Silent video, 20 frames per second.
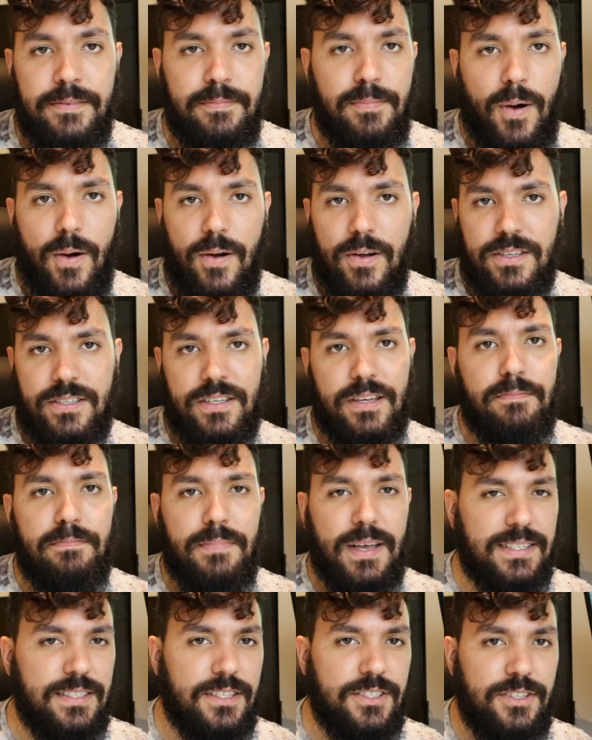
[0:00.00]
inbox and
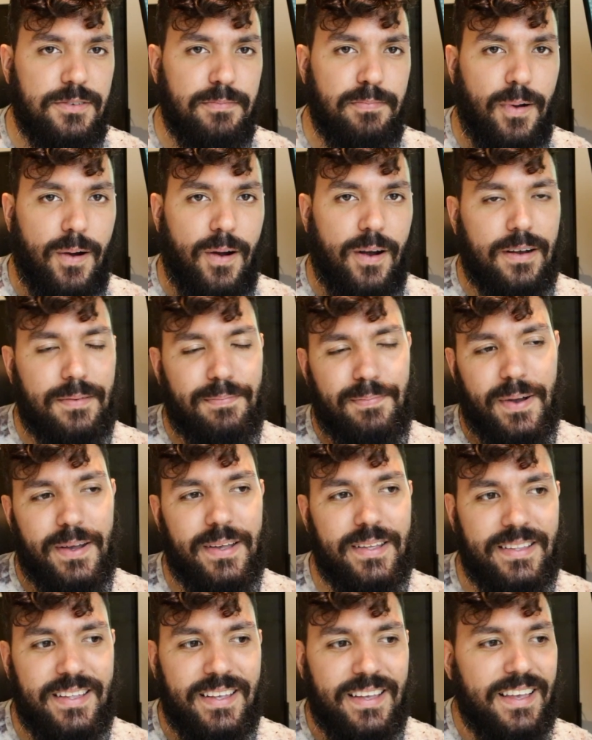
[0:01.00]
messaging part,
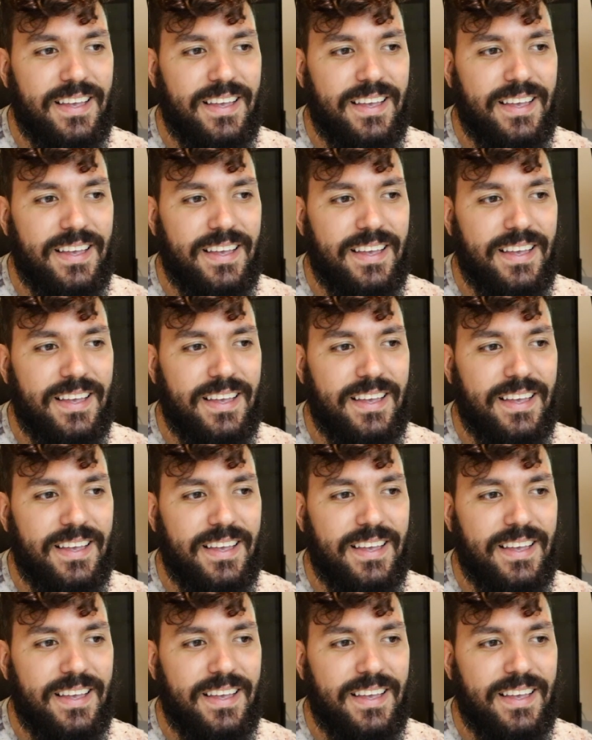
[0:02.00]
but